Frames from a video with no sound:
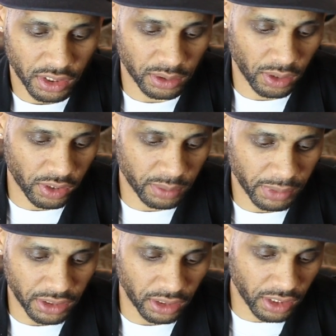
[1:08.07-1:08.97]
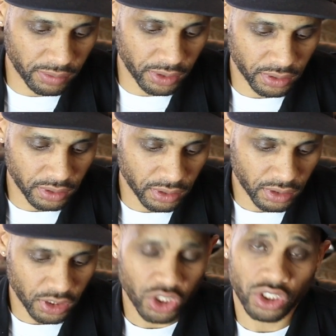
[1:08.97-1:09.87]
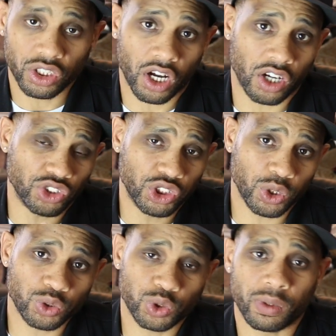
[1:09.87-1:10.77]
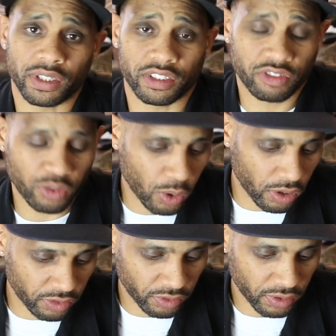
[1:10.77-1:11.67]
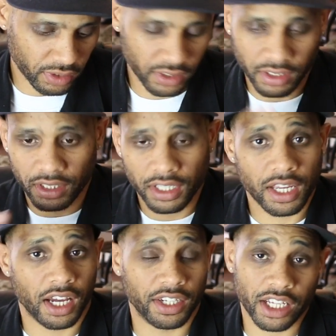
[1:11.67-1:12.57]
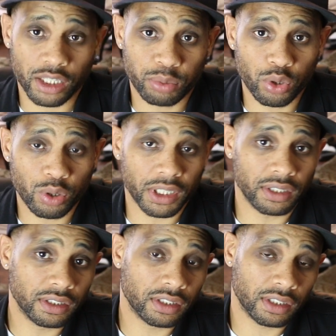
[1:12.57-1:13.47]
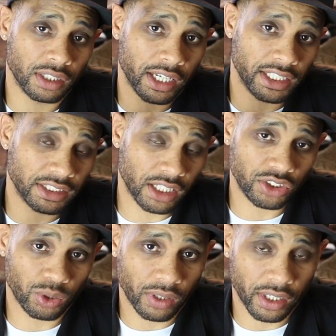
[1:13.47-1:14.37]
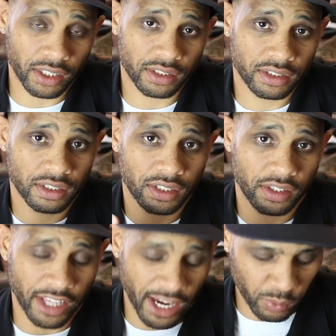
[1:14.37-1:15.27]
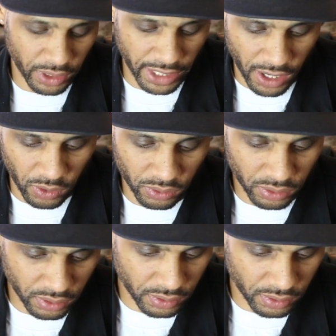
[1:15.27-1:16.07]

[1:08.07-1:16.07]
It's already been delivered. On June 24th, another Puma ladies underwear. That went out.